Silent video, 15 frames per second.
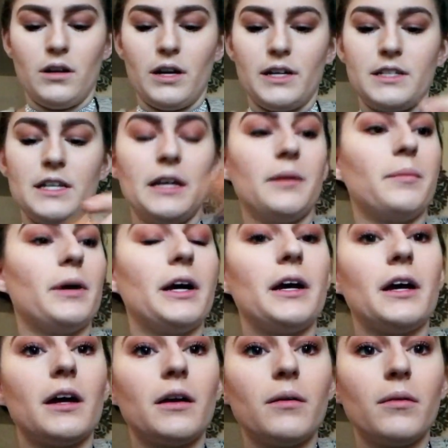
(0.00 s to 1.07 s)
I take
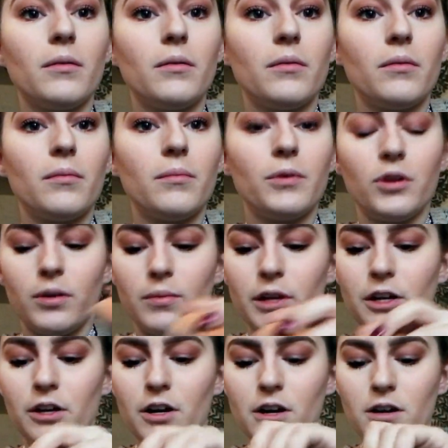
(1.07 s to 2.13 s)
my beauty
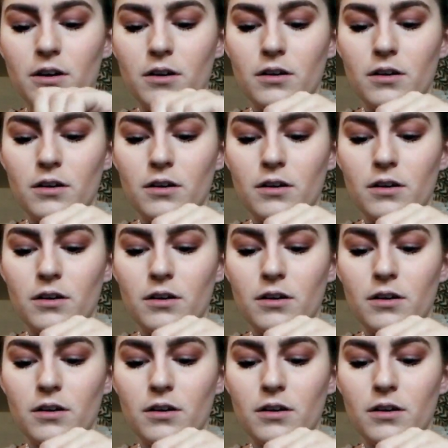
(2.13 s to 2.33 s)
blender,